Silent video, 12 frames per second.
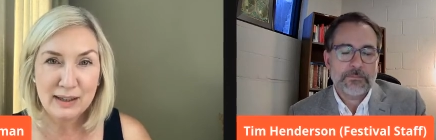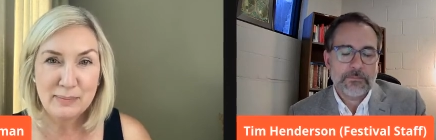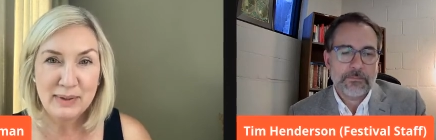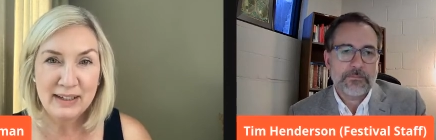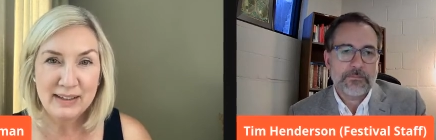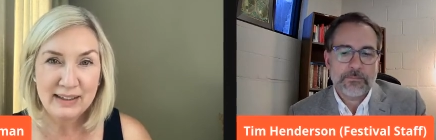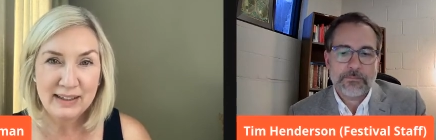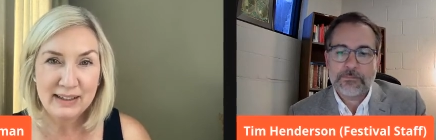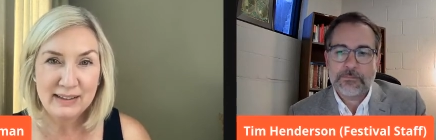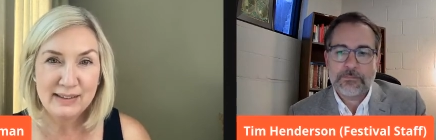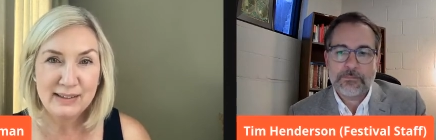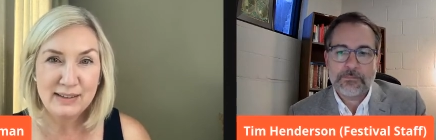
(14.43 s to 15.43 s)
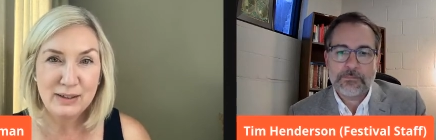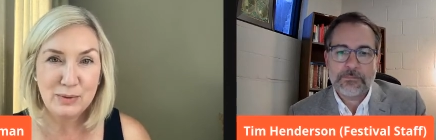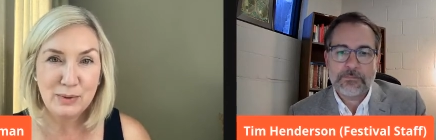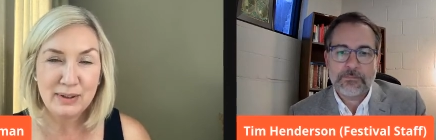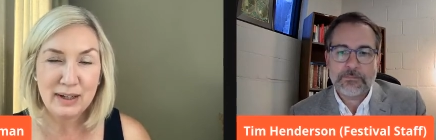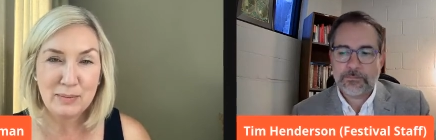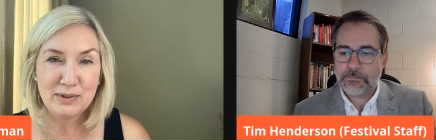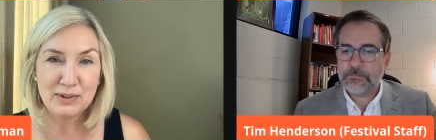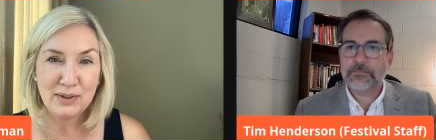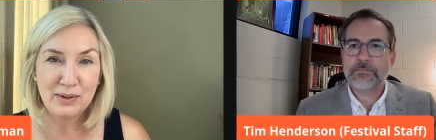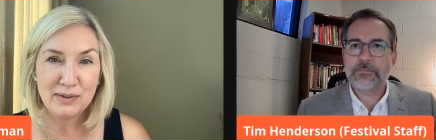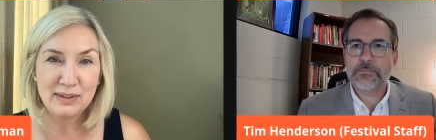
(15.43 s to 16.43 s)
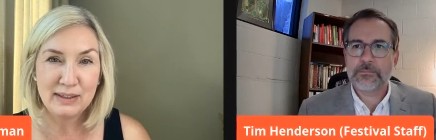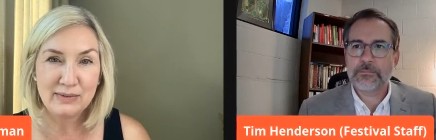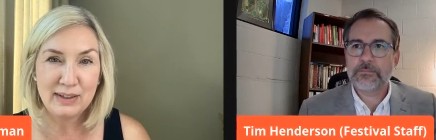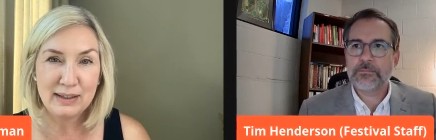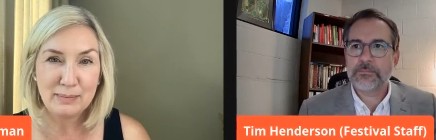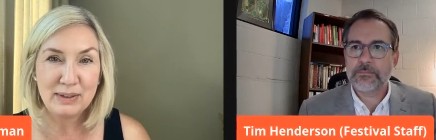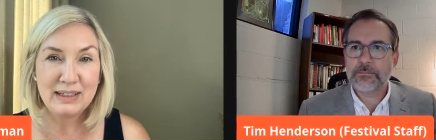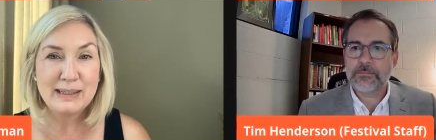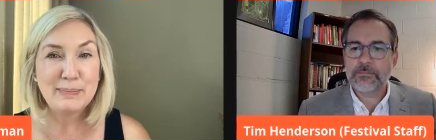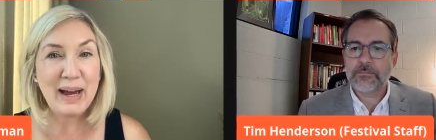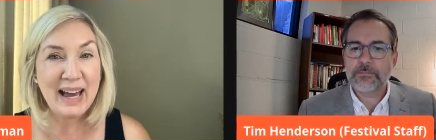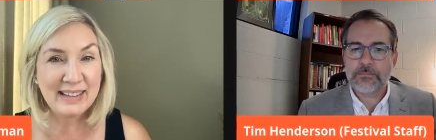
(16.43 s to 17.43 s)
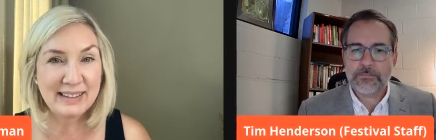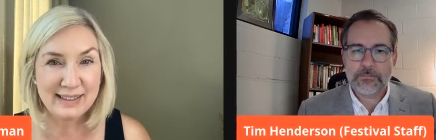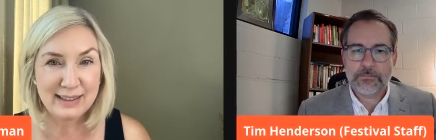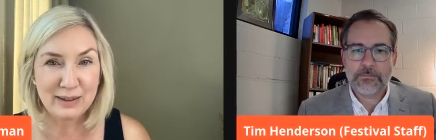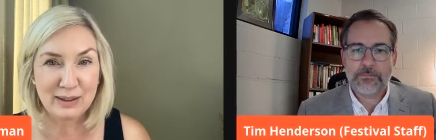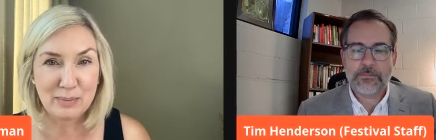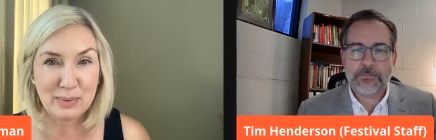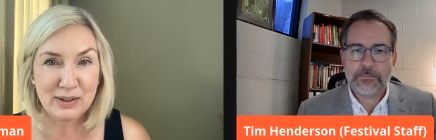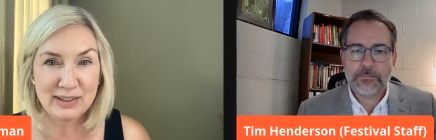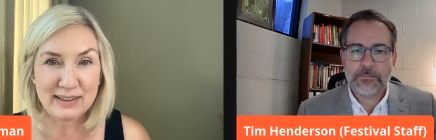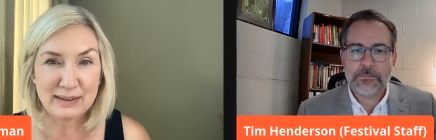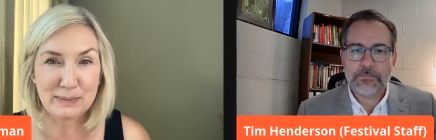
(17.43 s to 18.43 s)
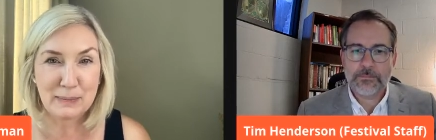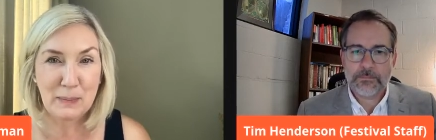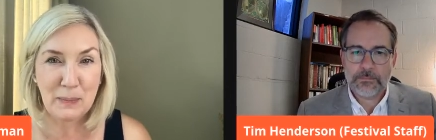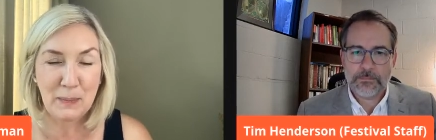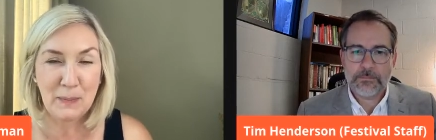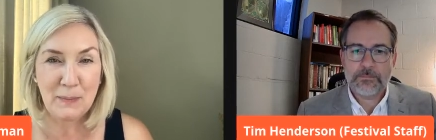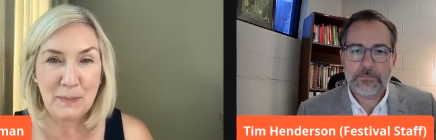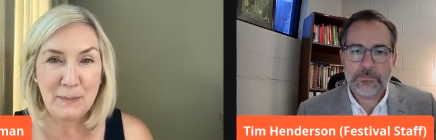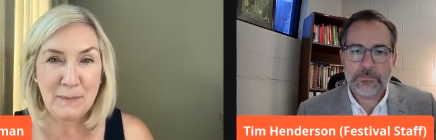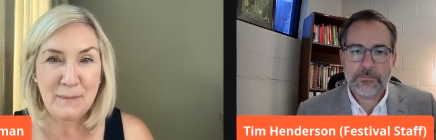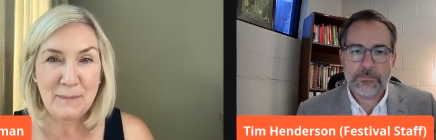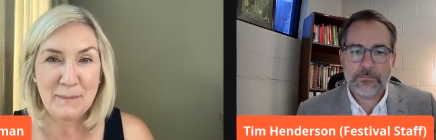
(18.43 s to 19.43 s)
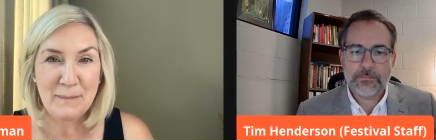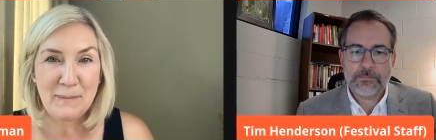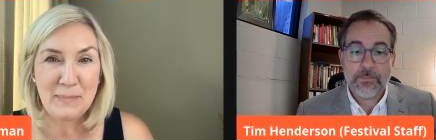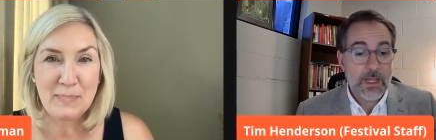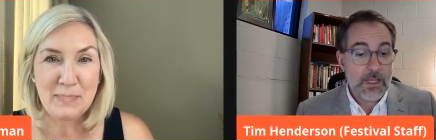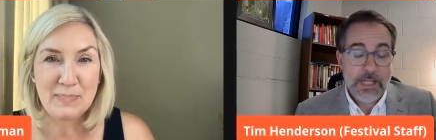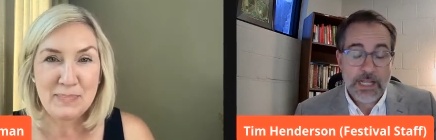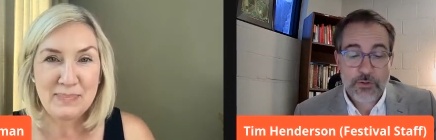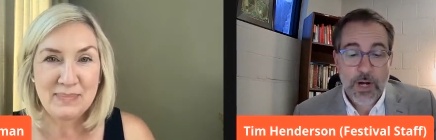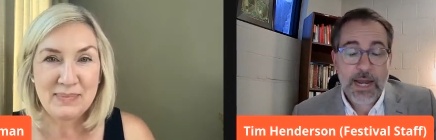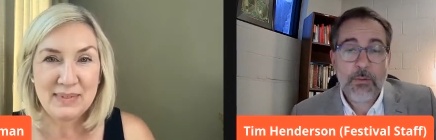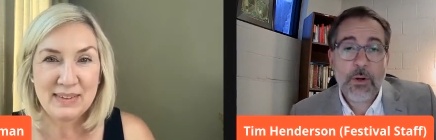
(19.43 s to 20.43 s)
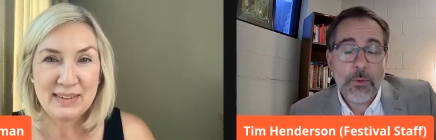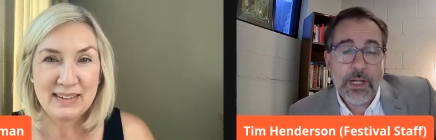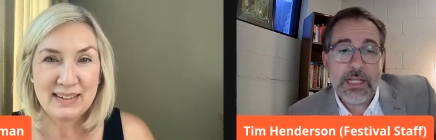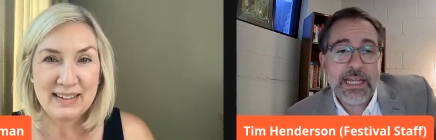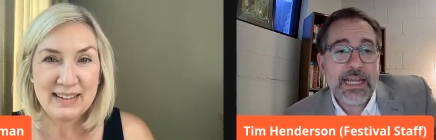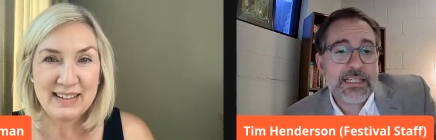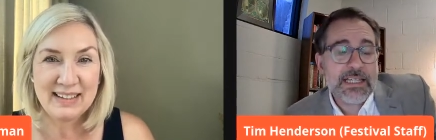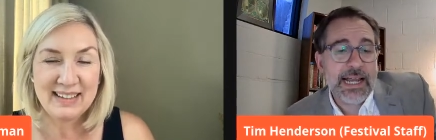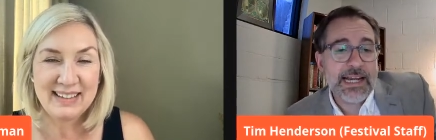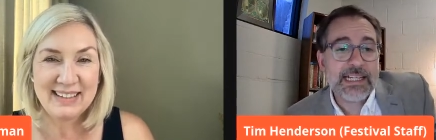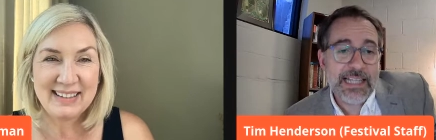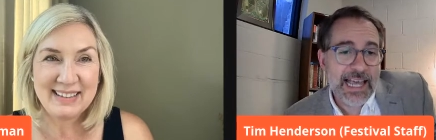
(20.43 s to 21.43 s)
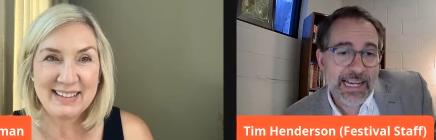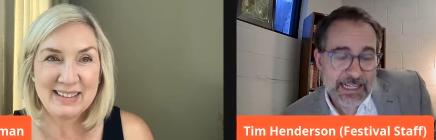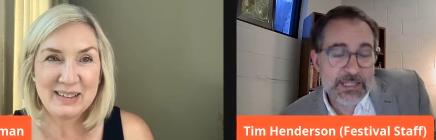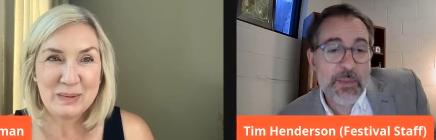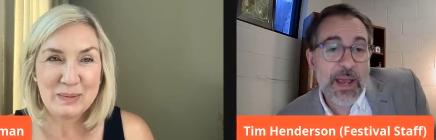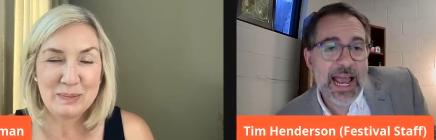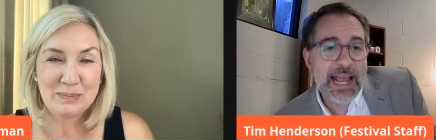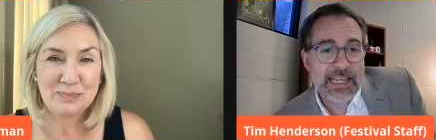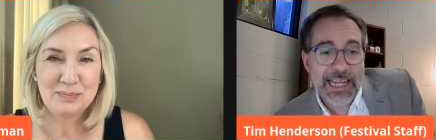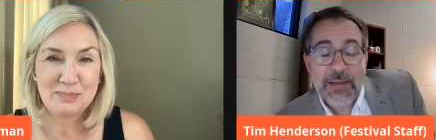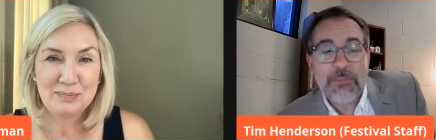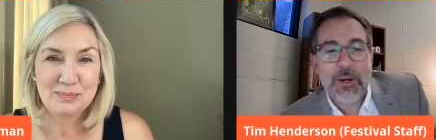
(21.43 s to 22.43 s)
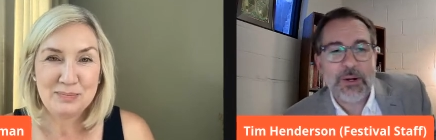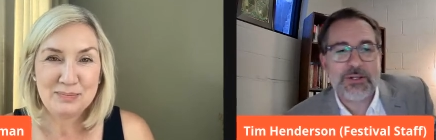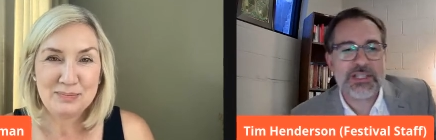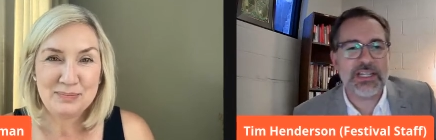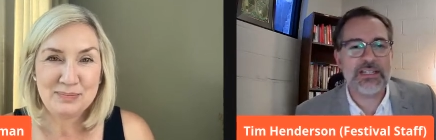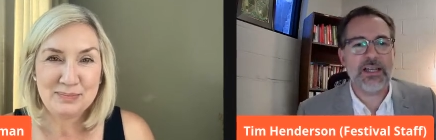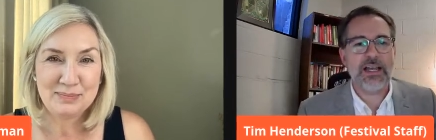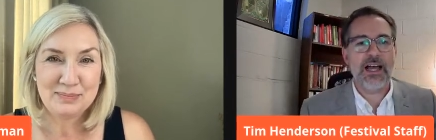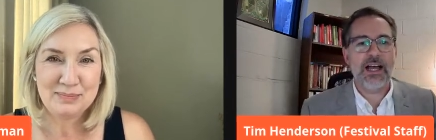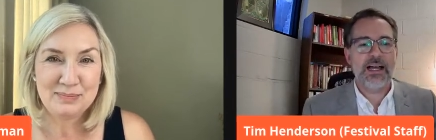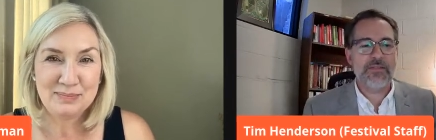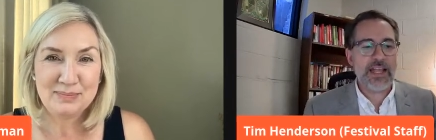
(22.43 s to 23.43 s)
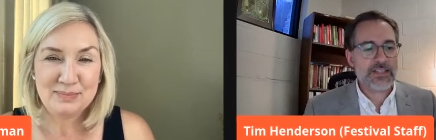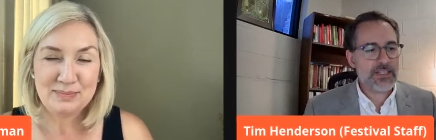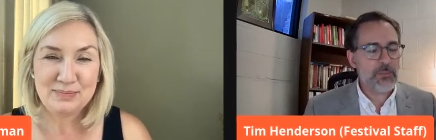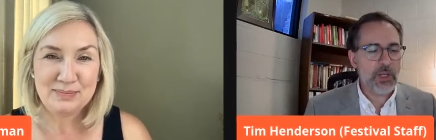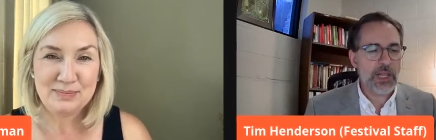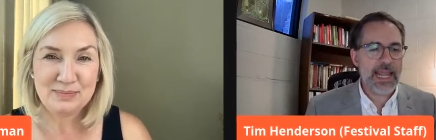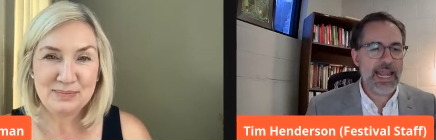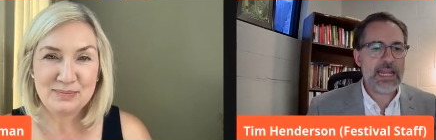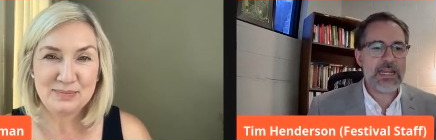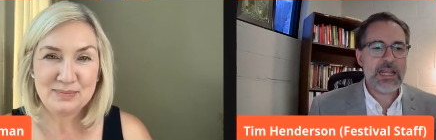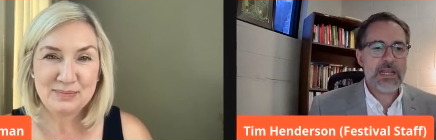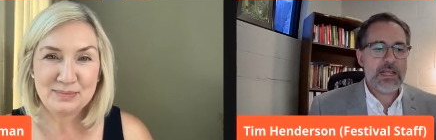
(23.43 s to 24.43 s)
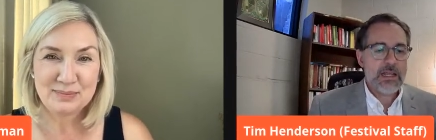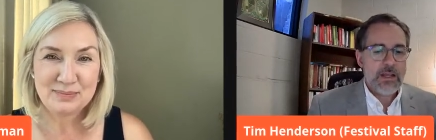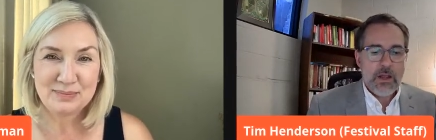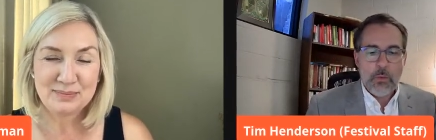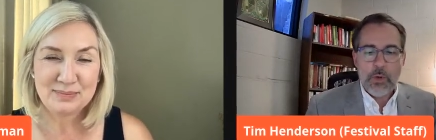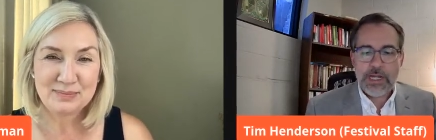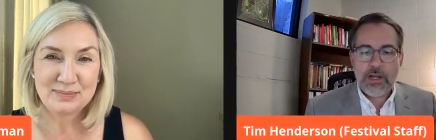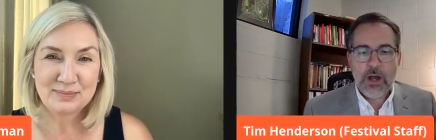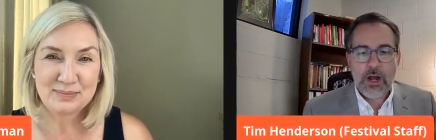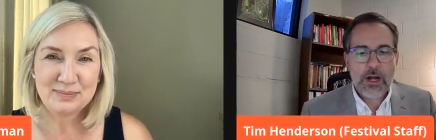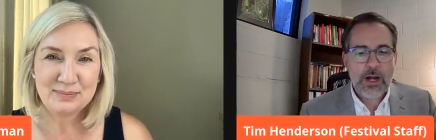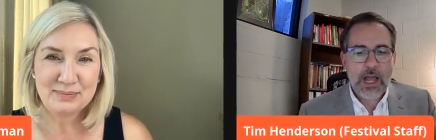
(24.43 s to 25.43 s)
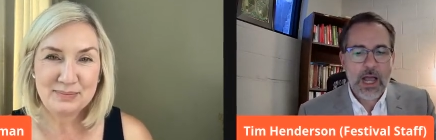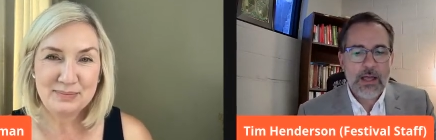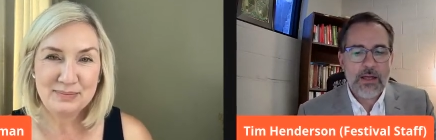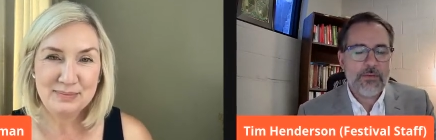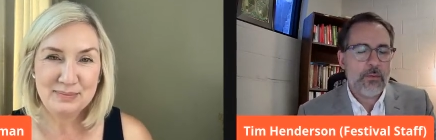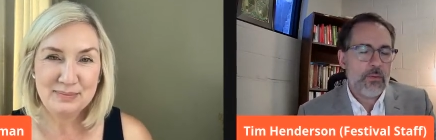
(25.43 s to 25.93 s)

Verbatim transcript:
Speaker 1: like many things, you weren't able to hold the event, but it's back this year in person.
Speaker 2: That's right. We're really excited that it's back in person. Uh, that's the plan. We are uh,